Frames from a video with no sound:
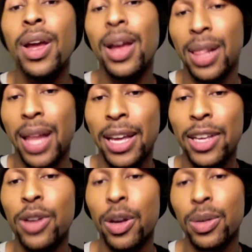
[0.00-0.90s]
like,
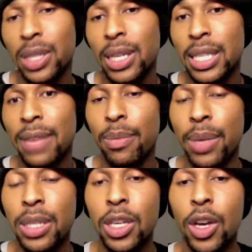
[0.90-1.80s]
6-7
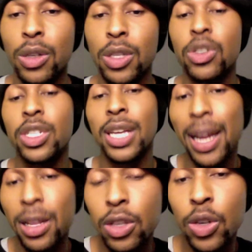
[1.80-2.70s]
months ago. So shout
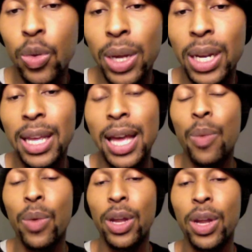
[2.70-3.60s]
out to you, Whitney. I'm
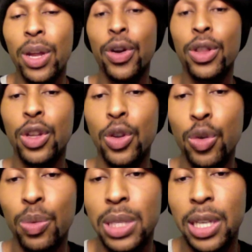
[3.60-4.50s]
waiting for the new
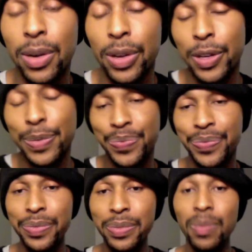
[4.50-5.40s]
material.
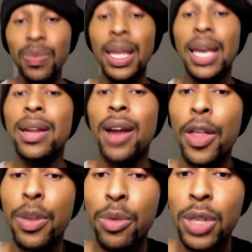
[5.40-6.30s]
In
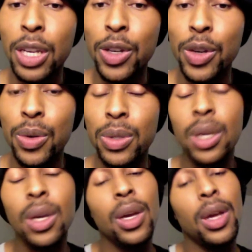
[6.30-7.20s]
other music news,
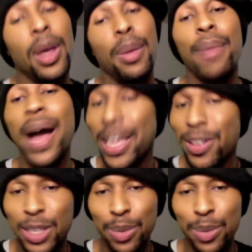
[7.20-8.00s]
my guilty